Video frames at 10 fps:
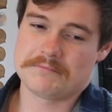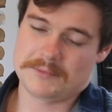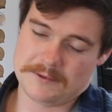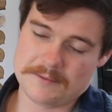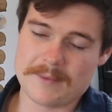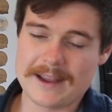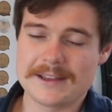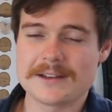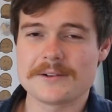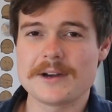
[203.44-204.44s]
you might
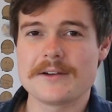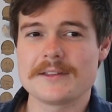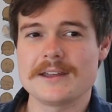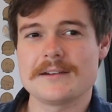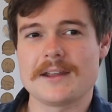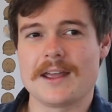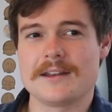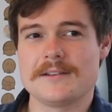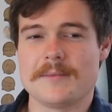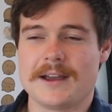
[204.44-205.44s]
get away with it
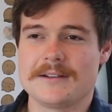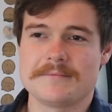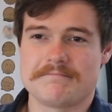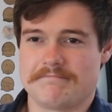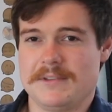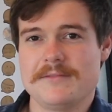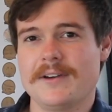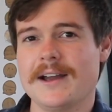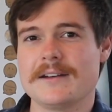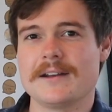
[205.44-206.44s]
and you might be
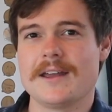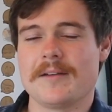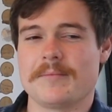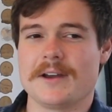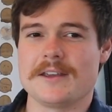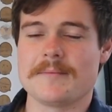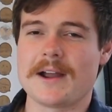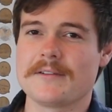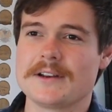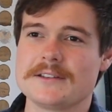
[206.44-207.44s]
fine, but you
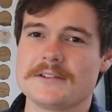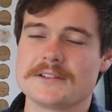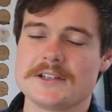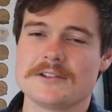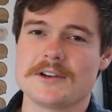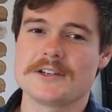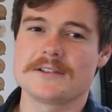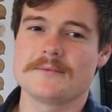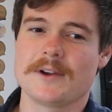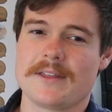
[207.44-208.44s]
might run into a
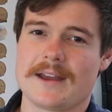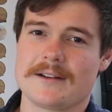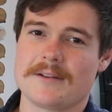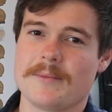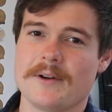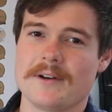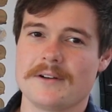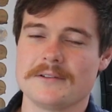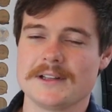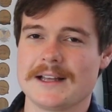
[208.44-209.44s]
situation where that component
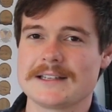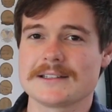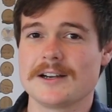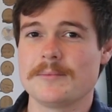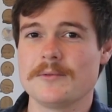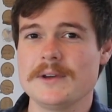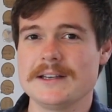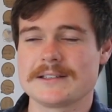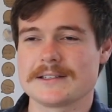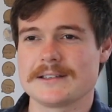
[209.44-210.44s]
only lasts a couple
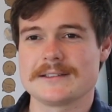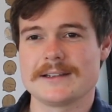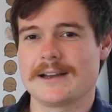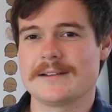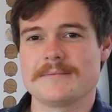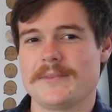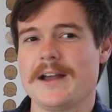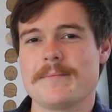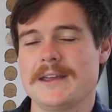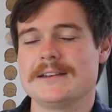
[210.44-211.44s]
weeks because it's not,
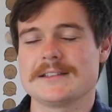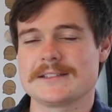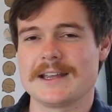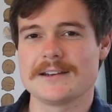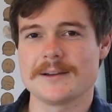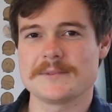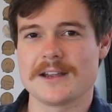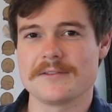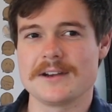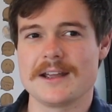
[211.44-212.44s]
not made to stand up to
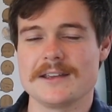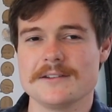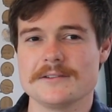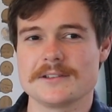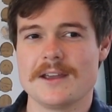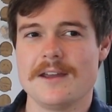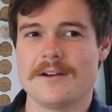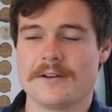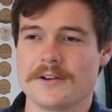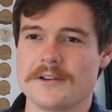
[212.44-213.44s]
everyday use.
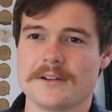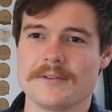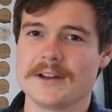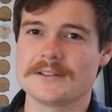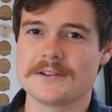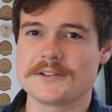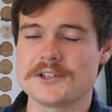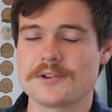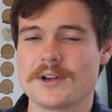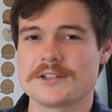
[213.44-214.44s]
Or you could run into a
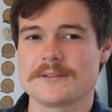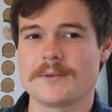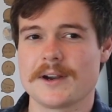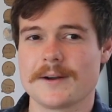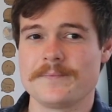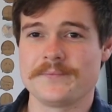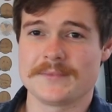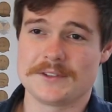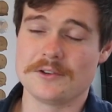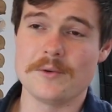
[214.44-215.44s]
situation where
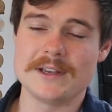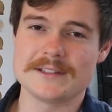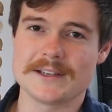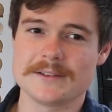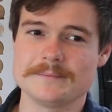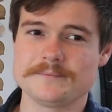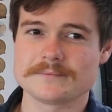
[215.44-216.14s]
two weeks in,